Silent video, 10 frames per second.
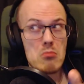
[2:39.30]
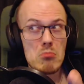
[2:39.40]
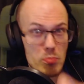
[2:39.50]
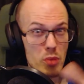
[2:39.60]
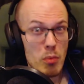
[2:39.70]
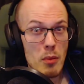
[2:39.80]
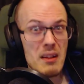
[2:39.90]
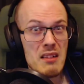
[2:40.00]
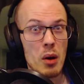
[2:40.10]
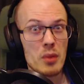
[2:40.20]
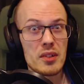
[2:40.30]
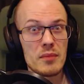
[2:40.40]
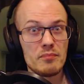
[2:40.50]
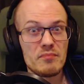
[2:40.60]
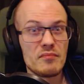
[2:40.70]
Probably not.
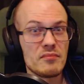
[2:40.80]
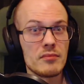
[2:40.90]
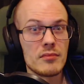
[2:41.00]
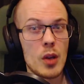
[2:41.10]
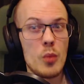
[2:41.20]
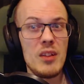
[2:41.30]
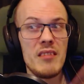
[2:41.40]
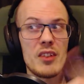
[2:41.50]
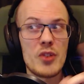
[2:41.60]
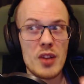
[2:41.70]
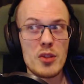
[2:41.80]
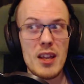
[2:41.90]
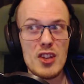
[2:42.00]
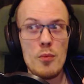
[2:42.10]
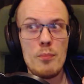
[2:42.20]
Will they try to
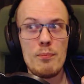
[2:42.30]
make you